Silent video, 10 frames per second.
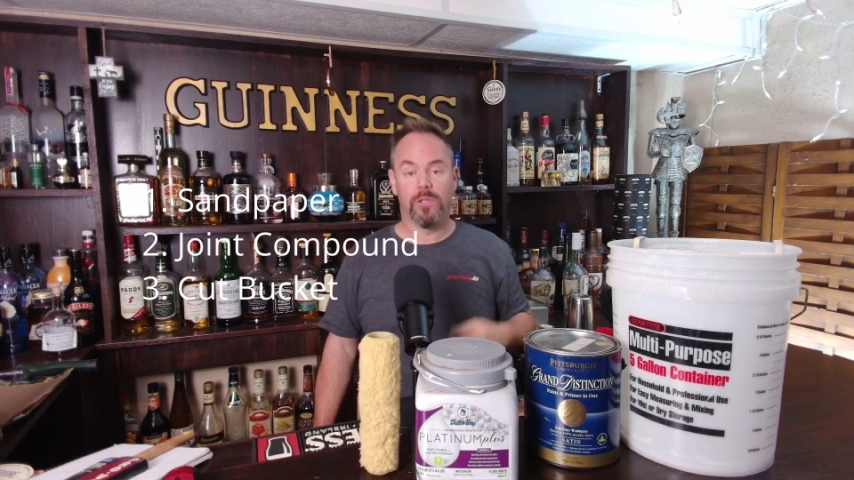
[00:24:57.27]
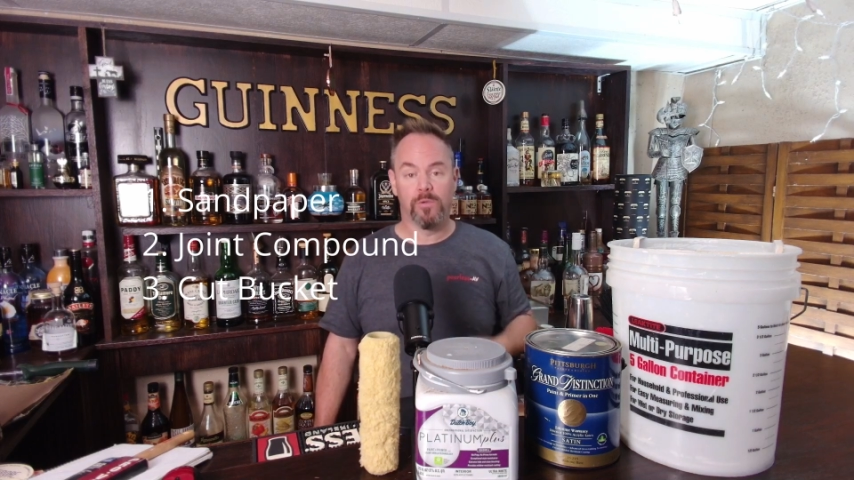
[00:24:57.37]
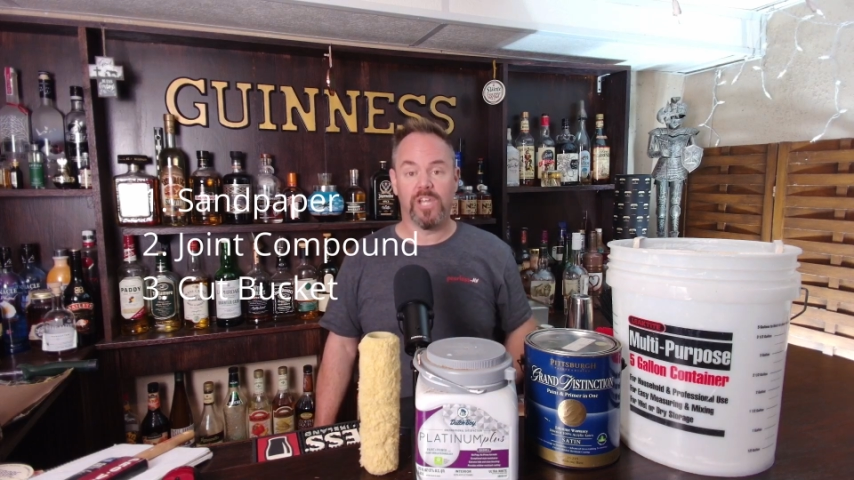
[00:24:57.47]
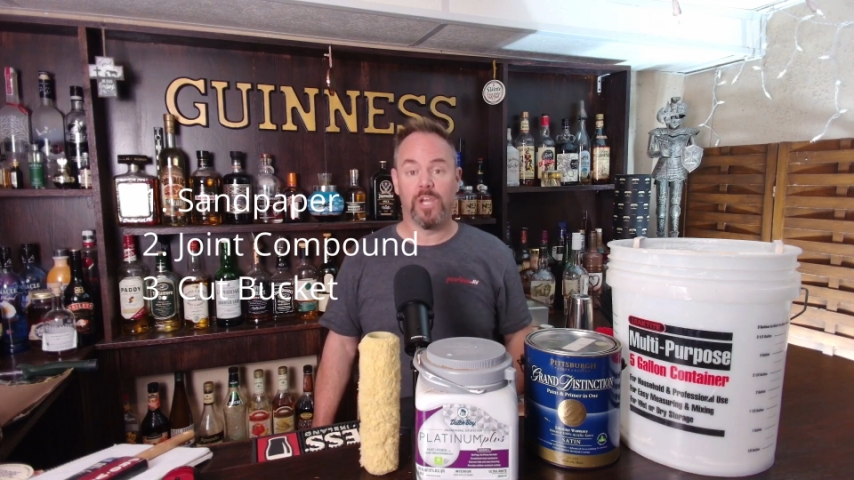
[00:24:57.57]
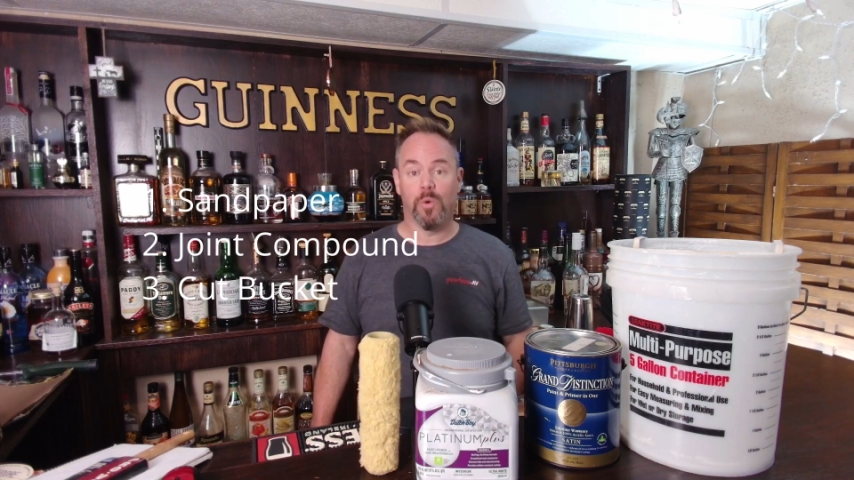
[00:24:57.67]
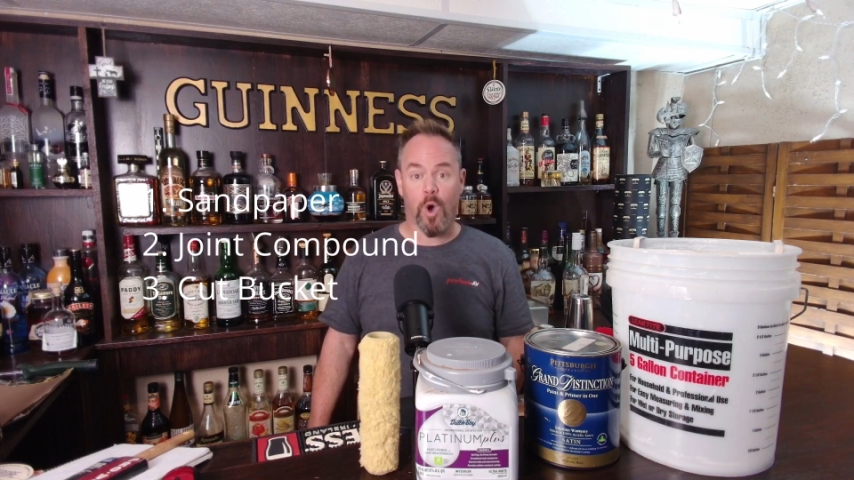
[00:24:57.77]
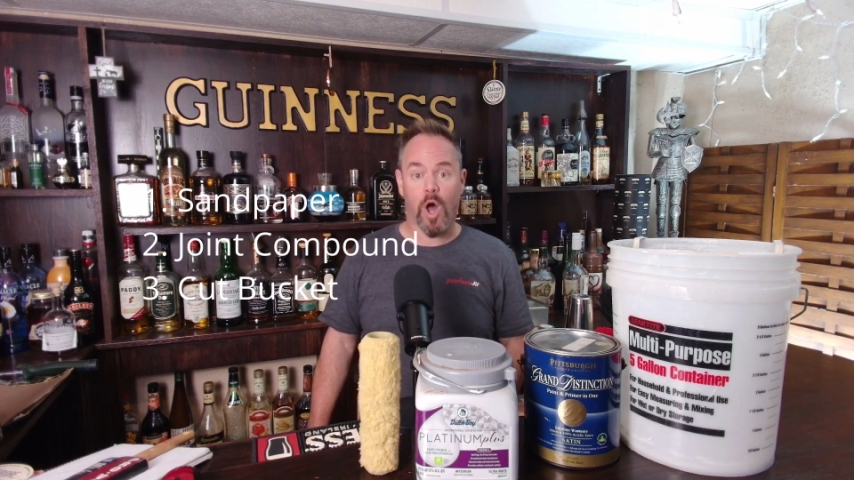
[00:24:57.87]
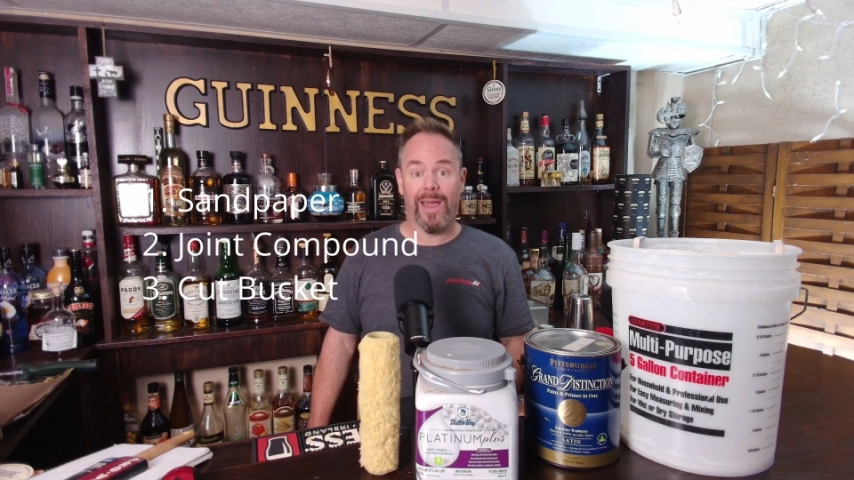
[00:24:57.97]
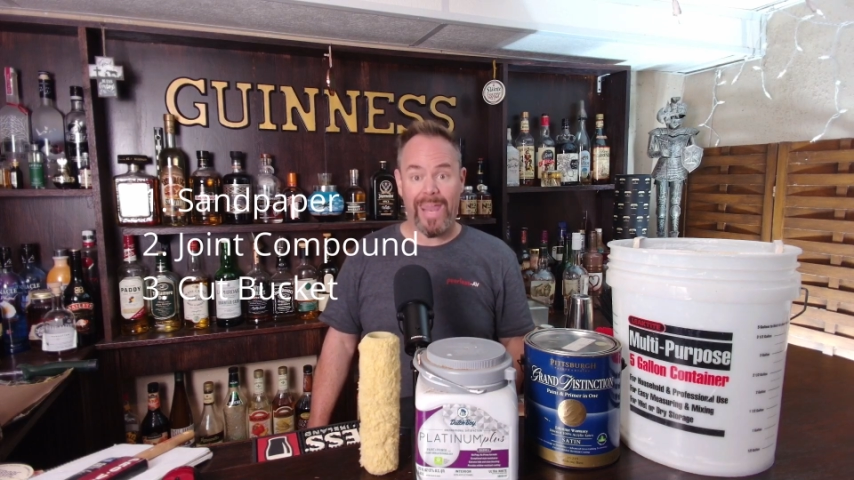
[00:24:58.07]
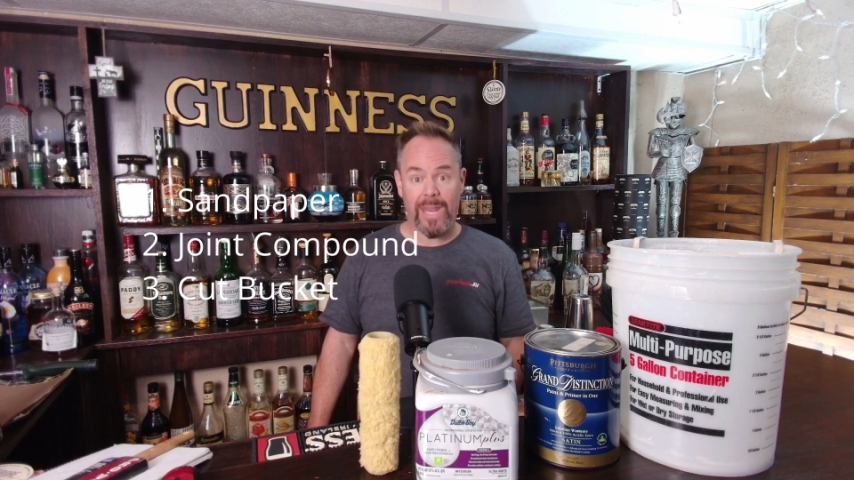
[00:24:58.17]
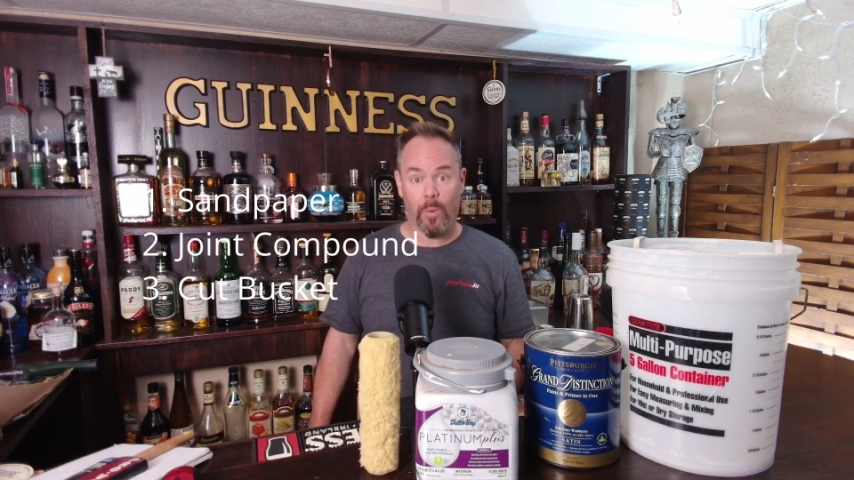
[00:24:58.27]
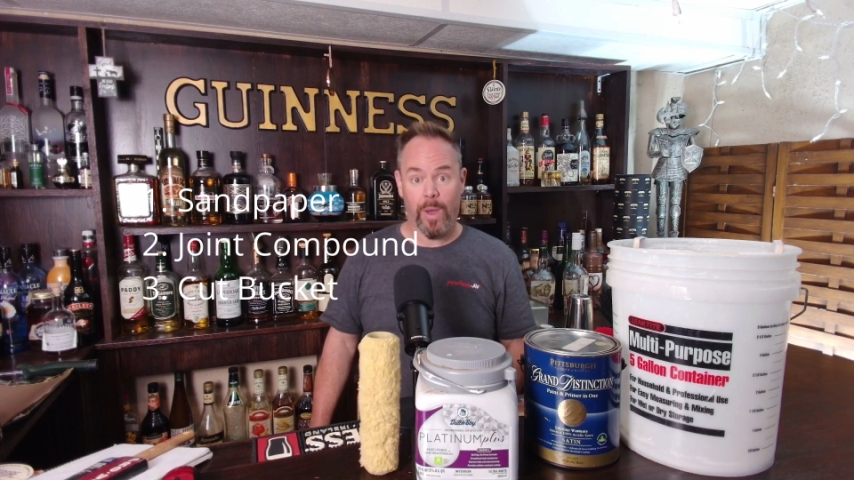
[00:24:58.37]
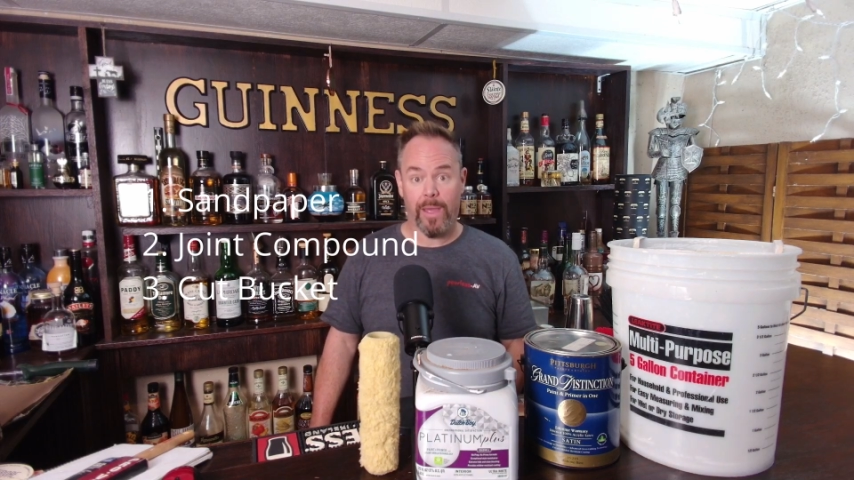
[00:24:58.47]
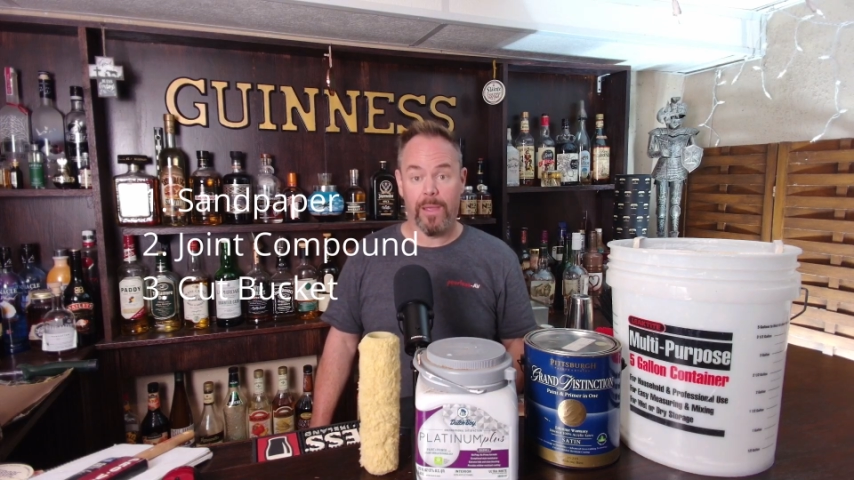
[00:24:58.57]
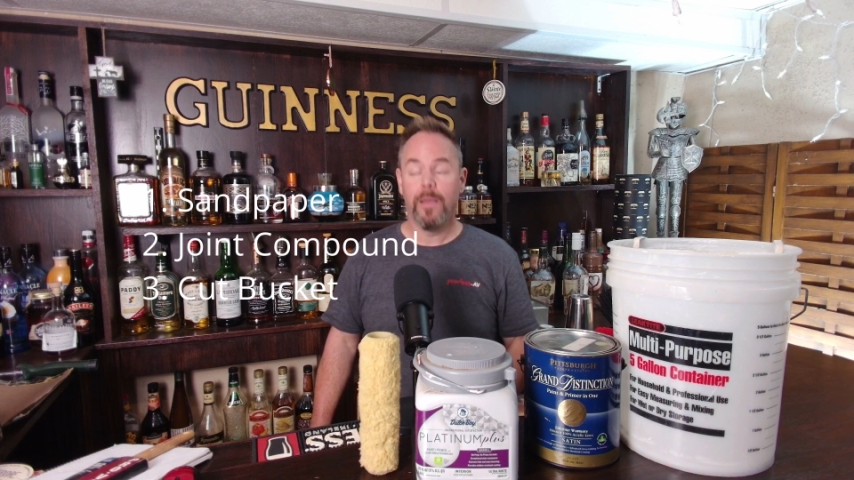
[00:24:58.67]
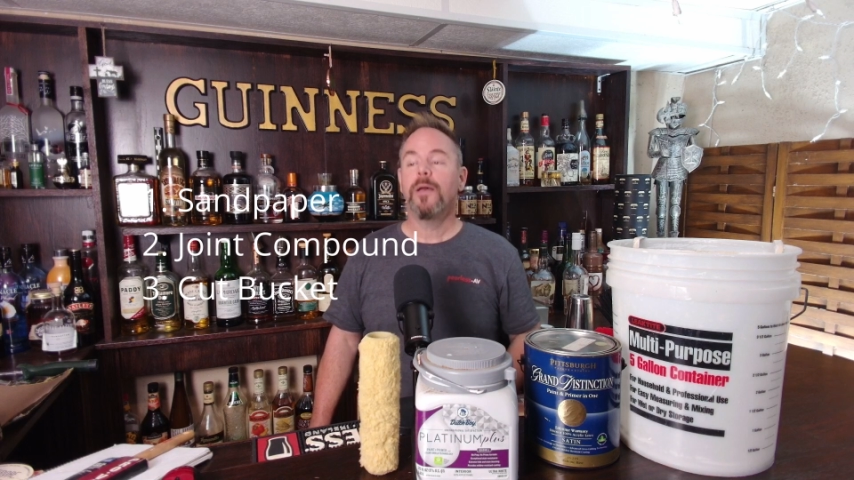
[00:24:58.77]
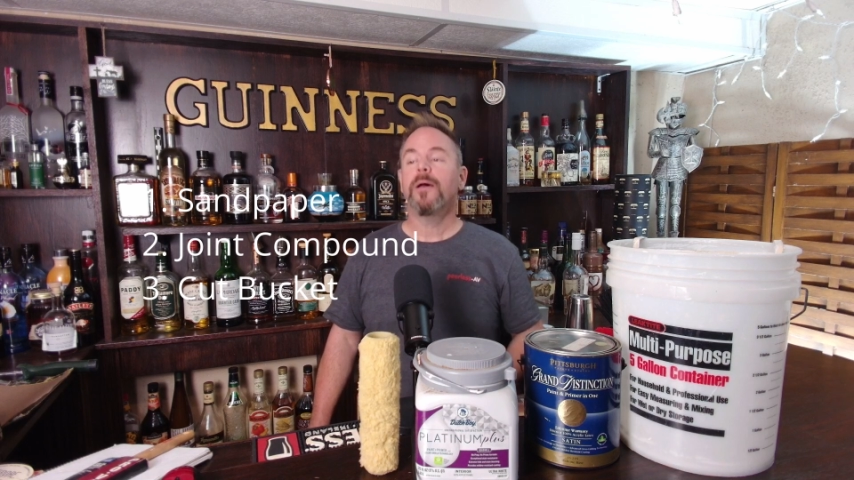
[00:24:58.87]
use on your wall anyway.